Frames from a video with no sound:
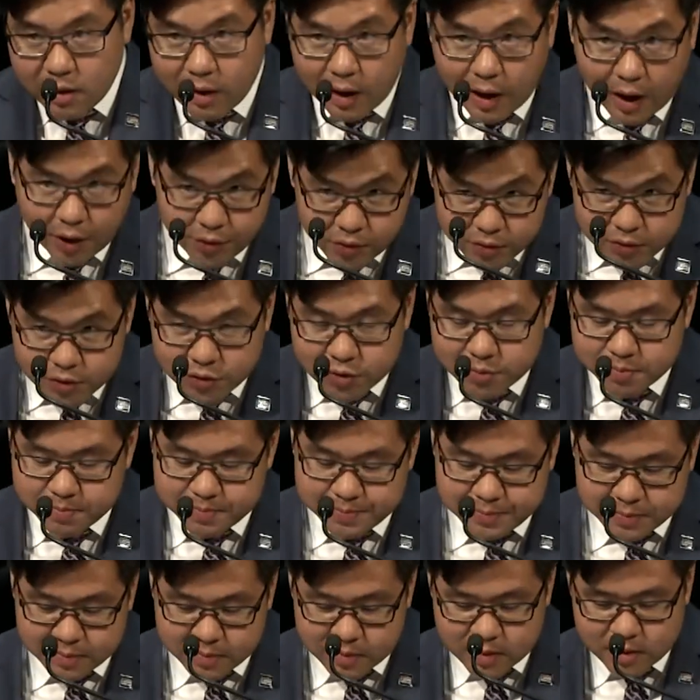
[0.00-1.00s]
Others,
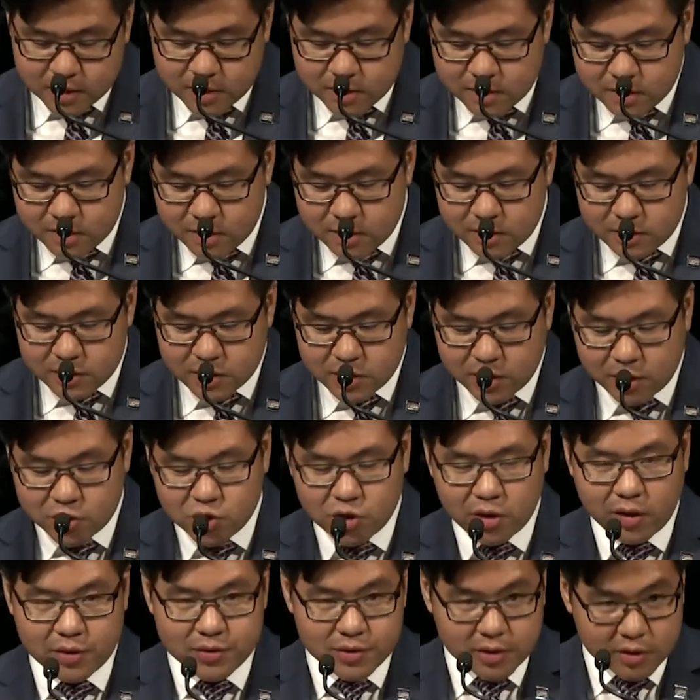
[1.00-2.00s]

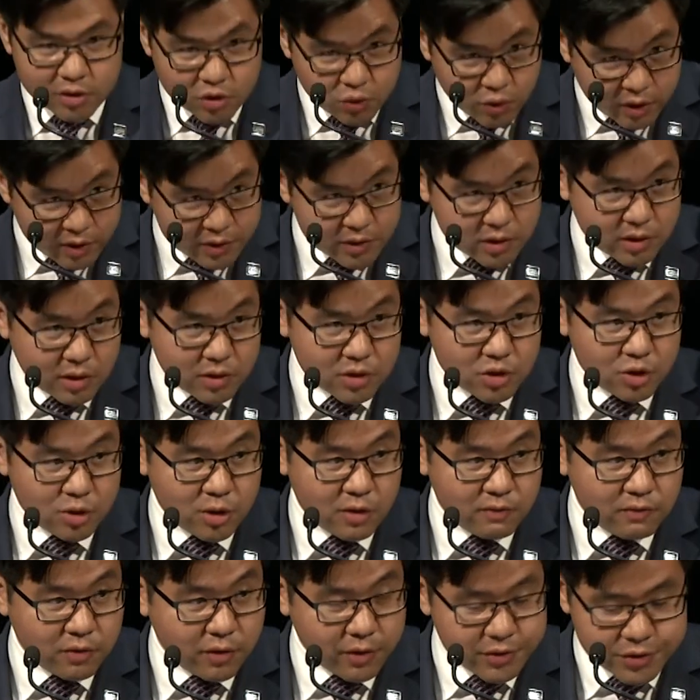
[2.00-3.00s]
such as the 26
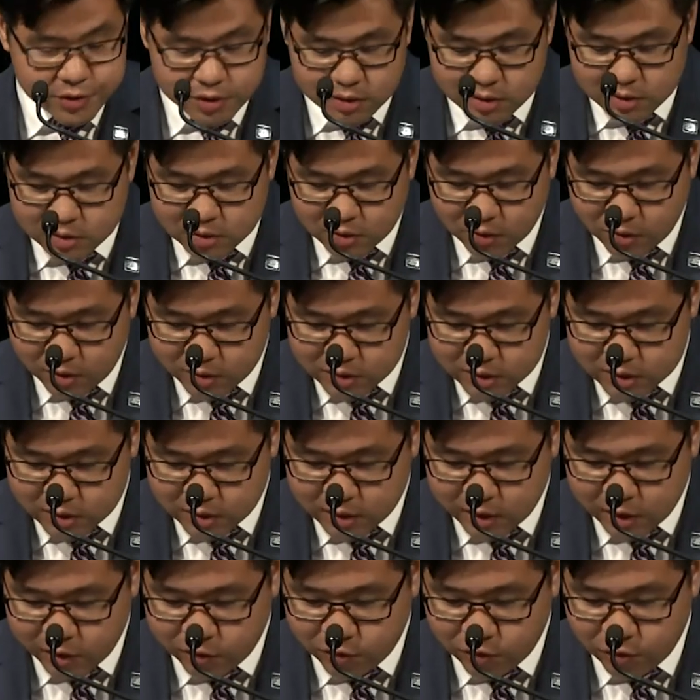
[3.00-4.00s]
universities across the
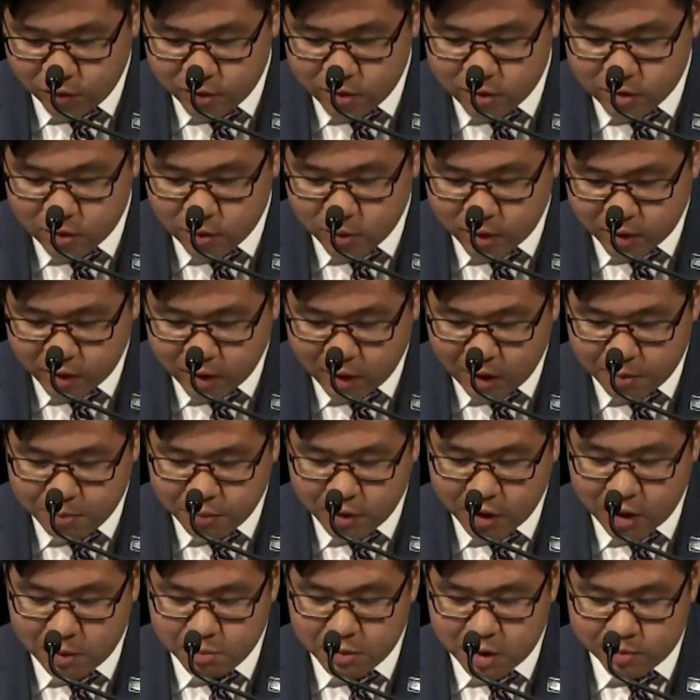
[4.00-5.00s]
country who are
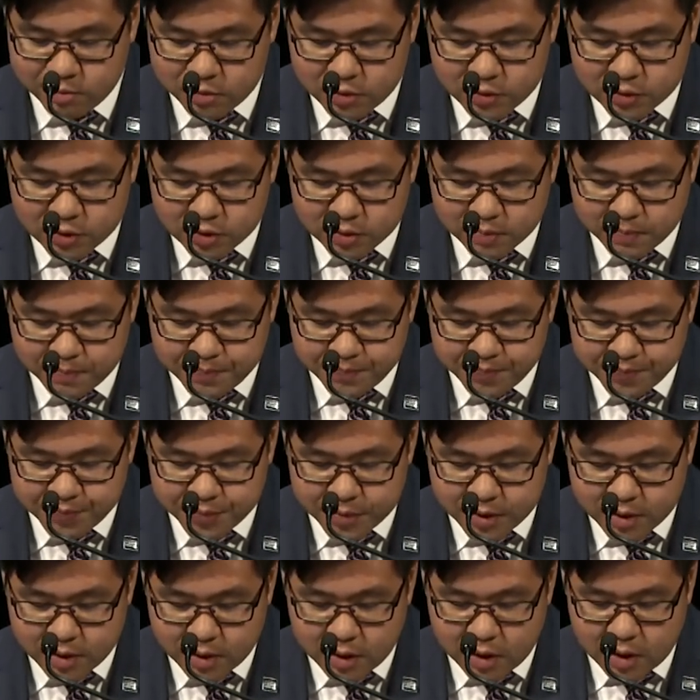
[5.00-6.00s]
campaign members,
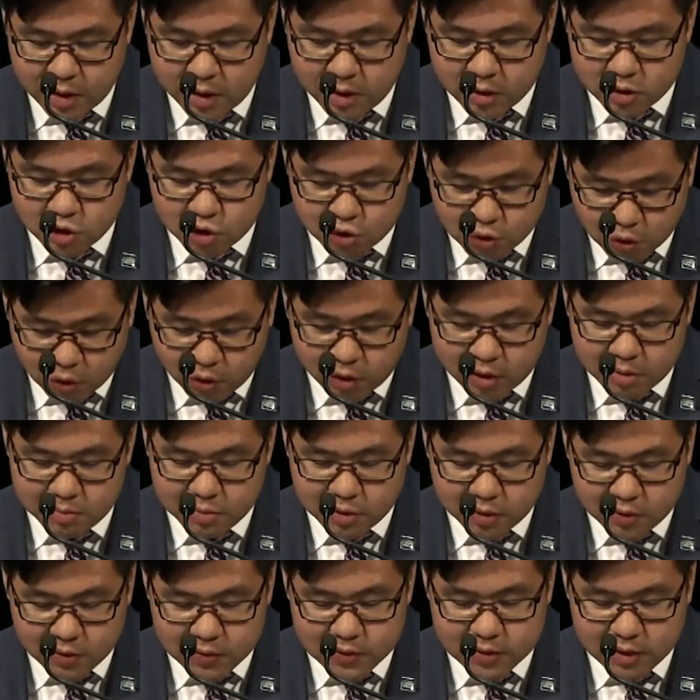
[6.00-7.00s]
join
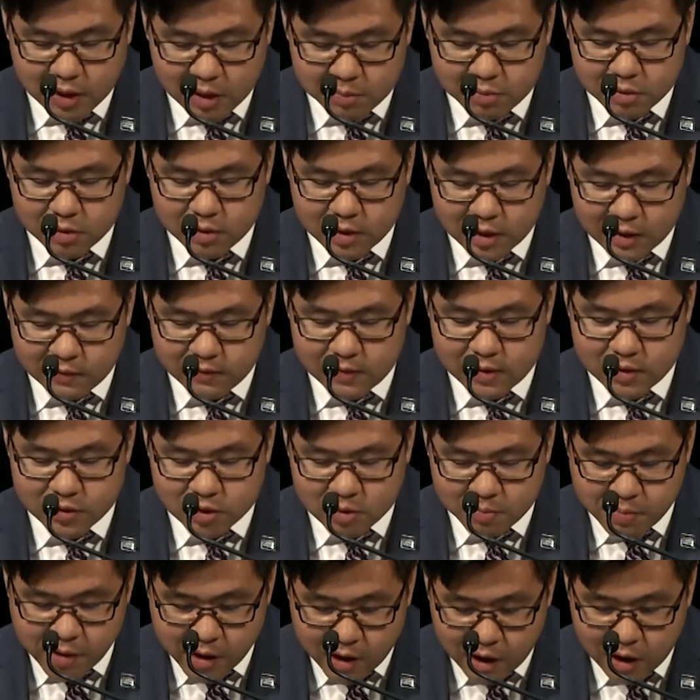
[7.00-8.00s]
because they believe it is
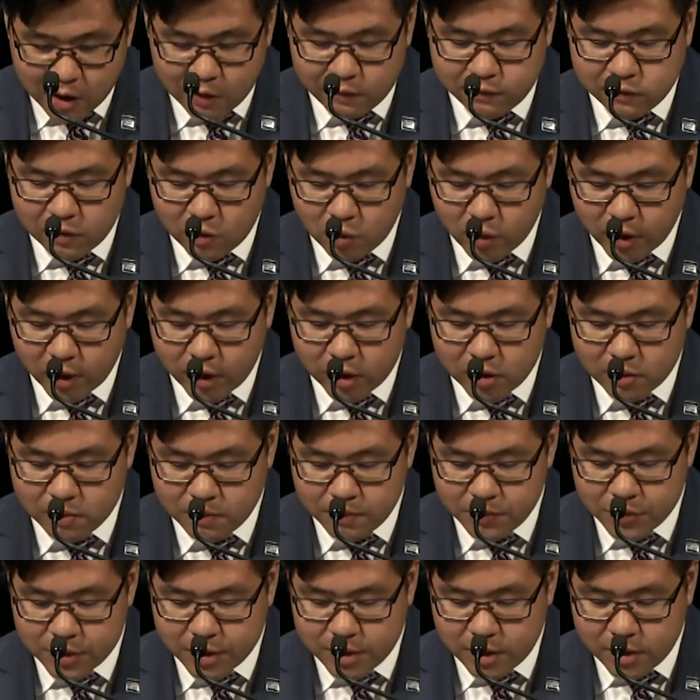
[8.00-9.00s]
a powerful way
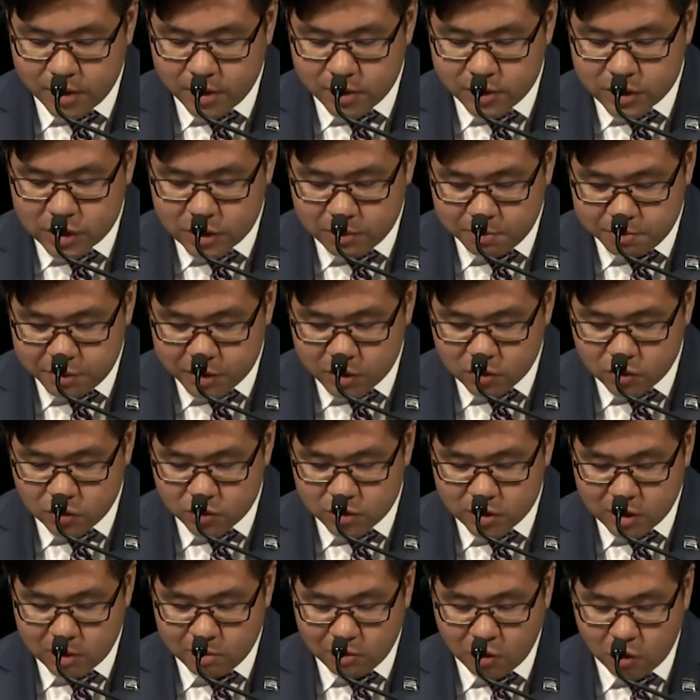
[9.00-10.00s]
to
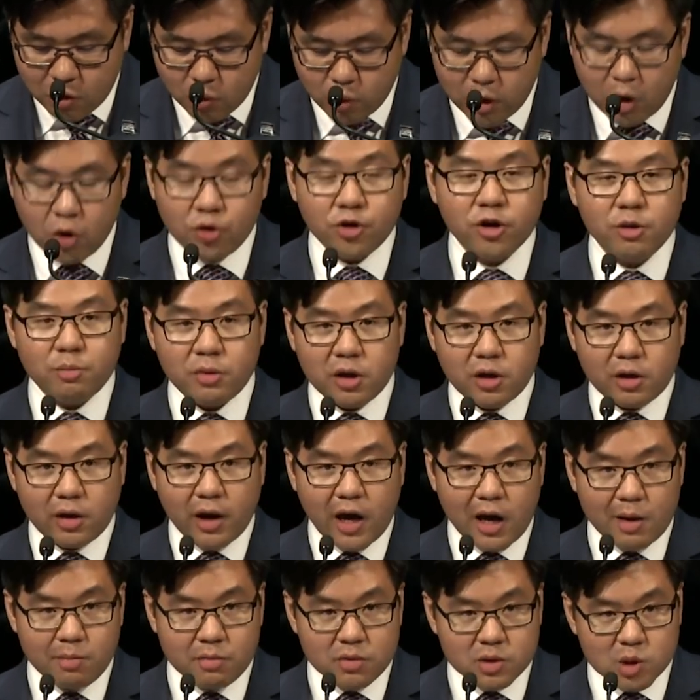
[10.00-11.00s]
build a more welcoming
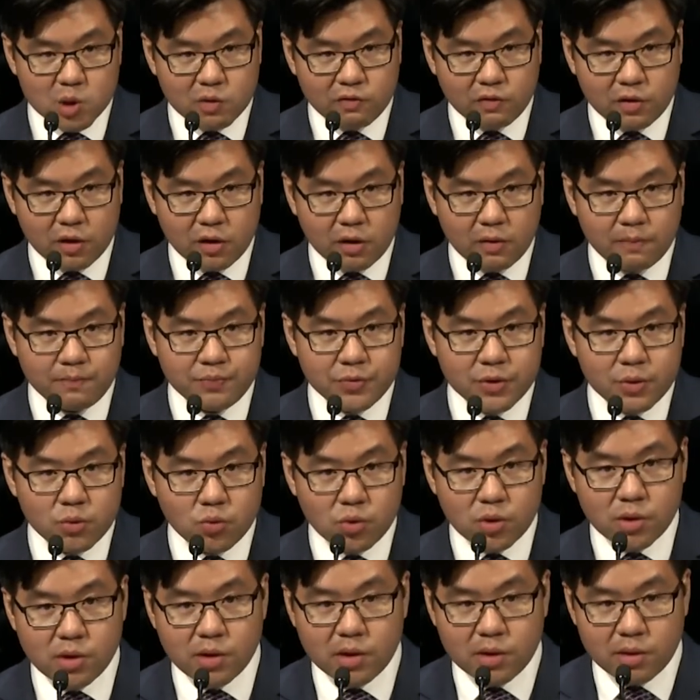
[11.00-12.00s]
atmosphere
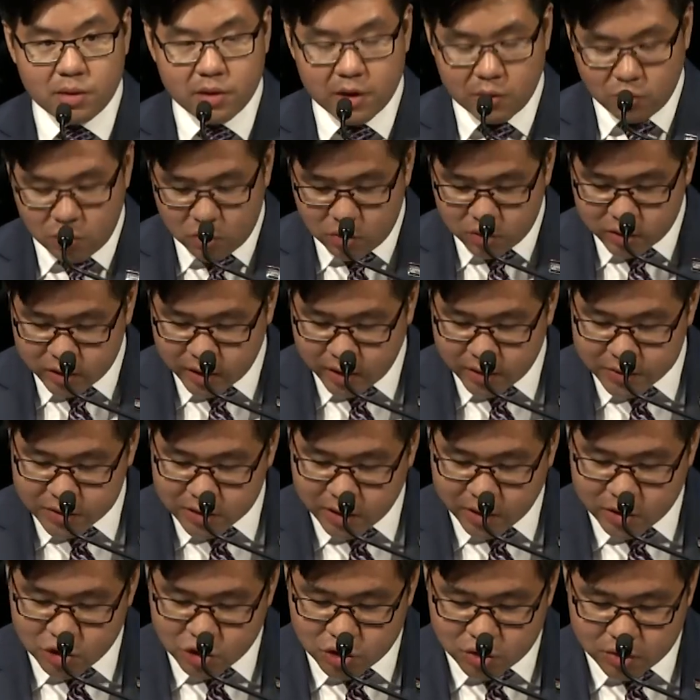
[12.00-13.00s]
within their
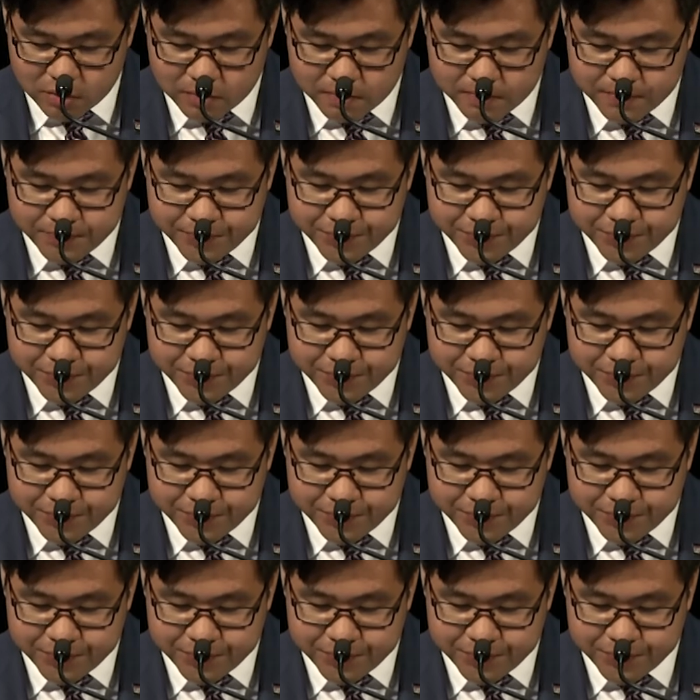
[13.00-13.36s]
organisation.